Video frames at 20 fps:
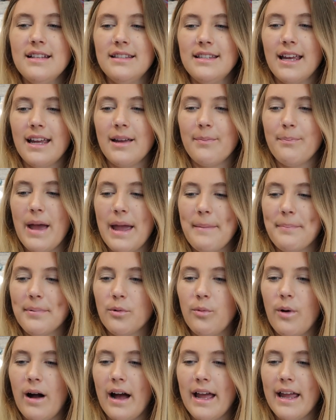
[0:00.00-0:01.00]
it's like
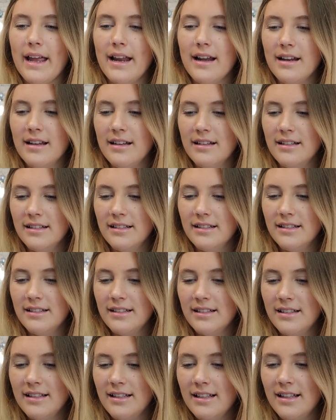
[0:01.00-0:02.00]
Paperwhite,
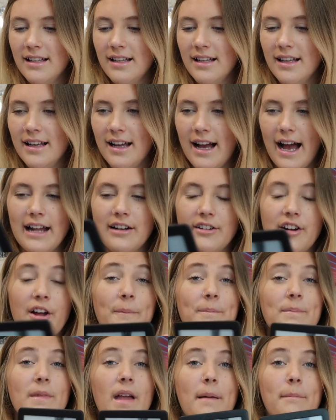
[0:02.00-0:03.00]
I don't
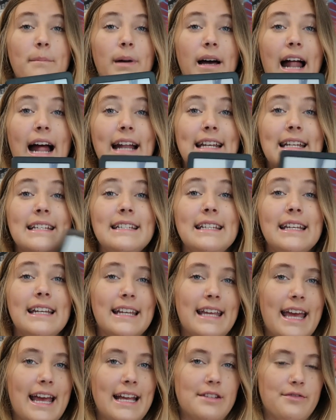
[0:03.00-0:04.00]
know, but I need to get
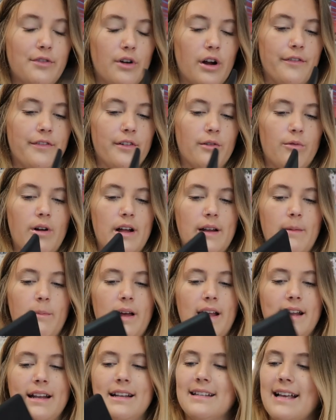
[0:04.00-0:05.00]
a case for it for one,
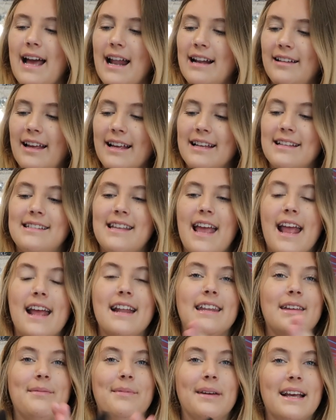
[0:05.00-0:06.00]
but it's kind of like
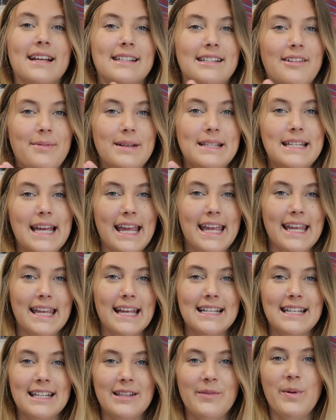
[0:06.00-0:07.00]
sandy because I've been taking
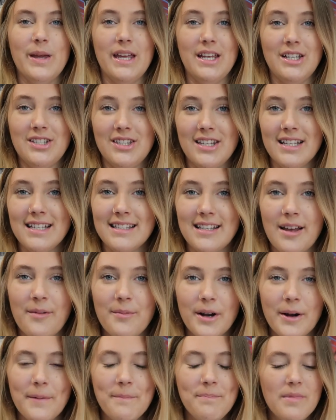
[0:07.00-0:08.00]
it to the beach this
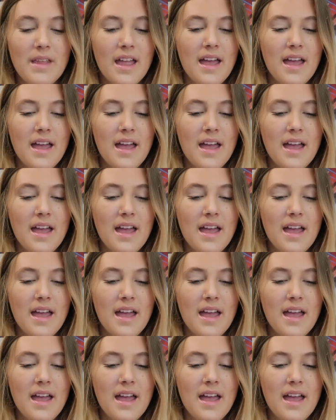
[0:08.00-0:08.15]
summer.